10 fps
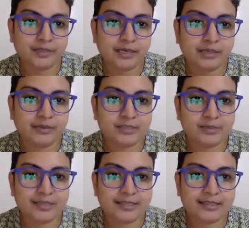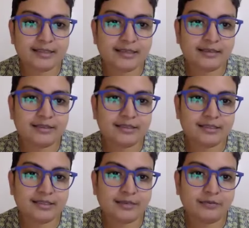Otherwise, once in 3 years
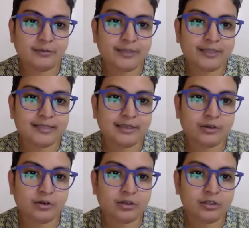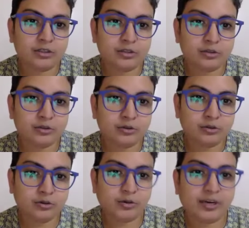is enough once they cross
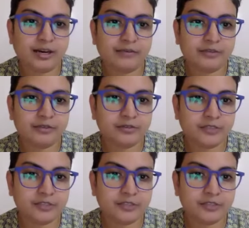2.5 years.